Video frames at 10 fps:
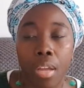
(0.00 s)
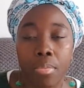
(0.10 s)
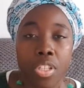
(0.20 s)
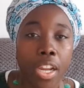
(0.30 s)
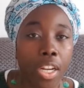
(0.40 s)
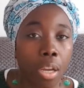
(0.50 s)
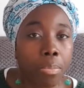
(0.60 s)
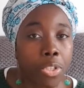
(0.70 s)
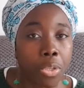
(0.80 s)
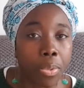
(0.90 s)
sign
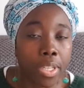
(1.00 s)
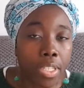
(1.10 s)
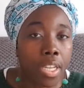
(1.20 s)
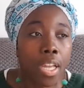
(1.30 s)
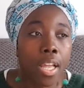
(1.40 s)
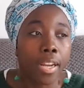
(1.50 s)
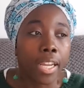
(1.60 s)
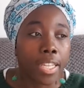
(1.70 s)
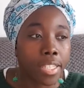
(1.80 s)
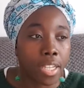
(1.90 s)
up to it,
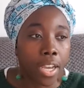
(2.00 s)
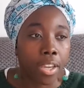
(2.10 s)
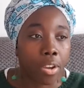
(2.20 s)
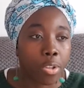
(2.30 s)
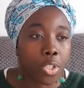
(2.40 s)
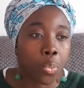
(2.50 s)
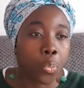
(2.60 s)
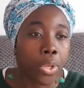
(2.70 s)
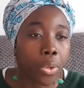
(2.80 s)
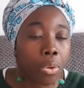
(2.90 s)
Lady Diane's
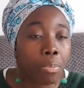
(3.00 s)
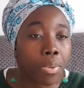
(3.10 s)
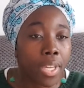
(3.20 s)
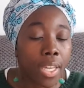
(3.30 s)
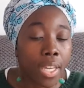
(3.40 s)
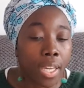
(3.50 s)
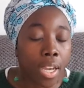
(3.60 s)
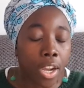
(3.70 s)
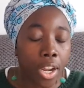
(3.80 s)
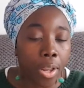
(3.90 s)
will be
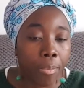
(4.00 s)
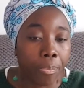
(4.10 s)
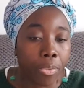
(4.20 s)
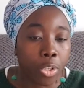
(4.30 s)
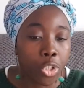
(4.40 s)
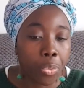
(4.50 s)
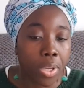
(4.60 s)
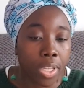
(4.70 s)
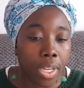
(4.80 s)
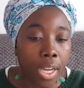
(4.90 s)

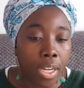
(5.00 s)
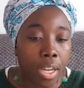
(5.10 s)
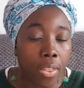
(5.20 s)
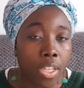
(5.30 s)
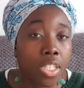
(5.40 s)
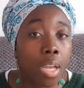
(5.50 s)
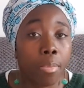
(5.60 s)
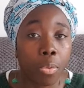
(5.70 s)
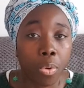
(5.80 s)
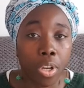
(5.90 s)
doing a summer
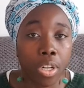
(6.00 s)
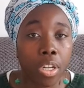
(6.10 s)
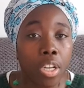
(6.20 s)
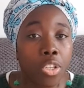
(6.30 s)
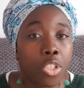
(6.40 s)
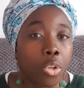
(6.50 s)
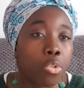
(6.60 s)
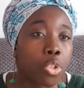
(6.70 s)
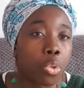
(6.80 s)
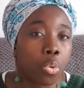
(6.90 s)
one, so
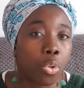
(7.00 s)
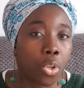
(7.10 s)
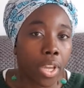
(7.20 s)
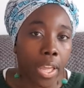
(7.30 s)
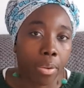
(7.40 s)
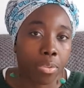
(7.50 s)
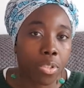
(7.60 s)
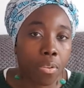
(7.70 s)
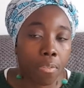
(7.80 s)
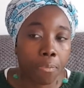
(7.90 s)
do look out
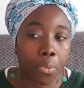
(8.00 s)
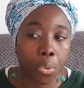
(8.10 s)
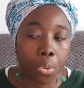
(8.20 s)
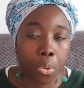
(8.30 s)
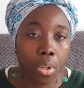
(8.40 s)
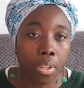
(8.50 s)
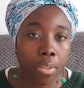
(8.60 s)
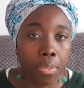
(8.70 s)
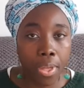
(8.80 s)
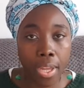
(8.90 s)
for
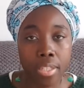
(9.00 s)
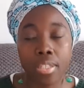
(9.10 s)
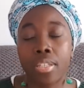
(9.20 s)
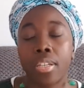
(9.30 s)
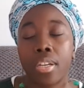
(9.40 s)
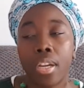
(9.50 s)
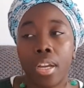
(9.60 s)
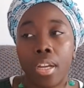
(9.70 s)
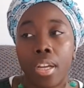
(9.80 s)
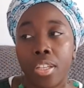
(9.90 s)
that
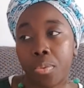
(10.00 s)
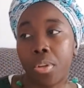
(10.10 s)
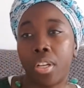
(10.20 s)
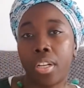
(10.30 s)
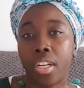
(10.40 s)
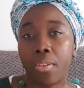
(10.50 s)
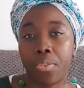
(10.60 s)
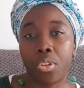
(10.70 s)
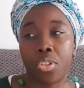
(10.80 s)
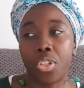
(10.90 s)
as well in the
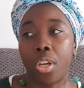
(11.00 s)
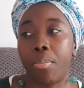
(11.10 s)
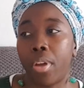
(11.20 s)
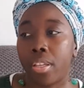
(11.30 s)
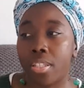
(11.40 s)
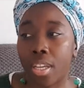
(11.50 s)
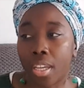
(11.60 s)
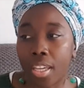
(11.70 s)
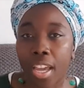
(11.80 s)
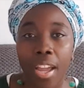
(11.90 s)
future. But
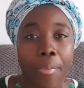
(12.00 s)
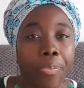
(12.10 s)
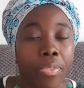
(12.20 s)
yeah,